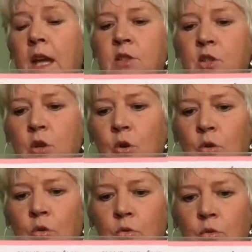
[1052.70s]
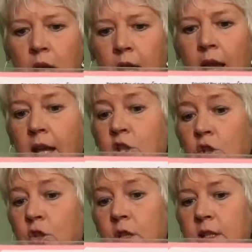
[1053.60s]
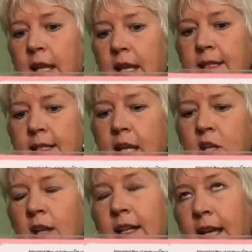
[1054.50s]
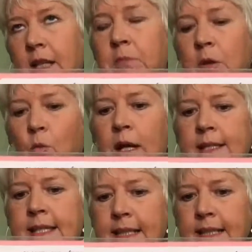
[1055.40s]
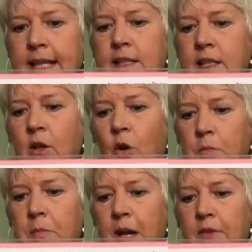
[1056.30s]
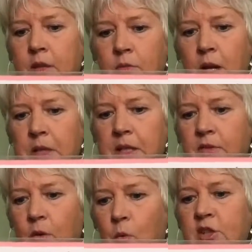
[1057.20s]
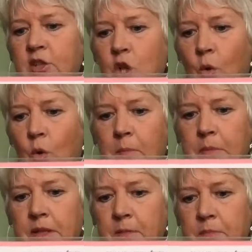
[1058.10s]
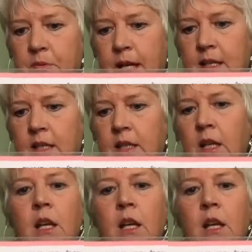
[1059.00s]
so, and usually, like I say, not any, but well-selected homeopathic remedy for what's showing up in the present.